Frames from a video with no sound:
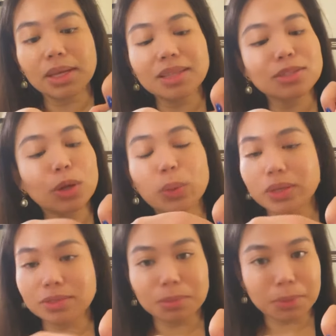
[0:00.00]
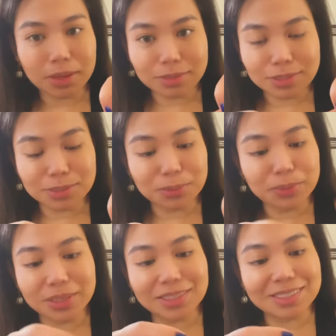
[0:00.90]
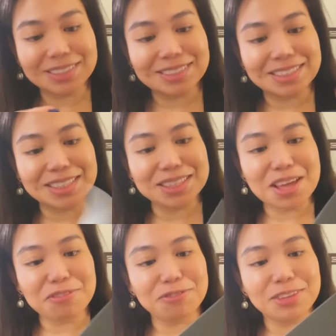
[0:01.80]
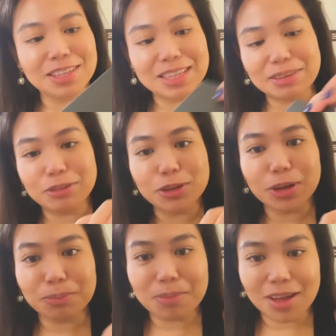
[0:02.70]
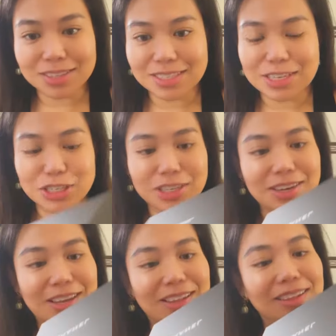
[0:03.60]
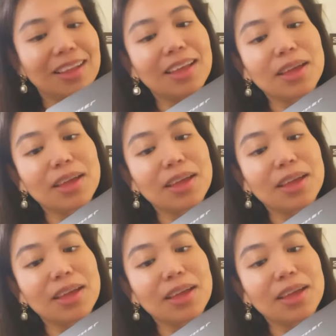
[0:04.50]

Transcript: It's always the best when that feeling when you unbox a Chanel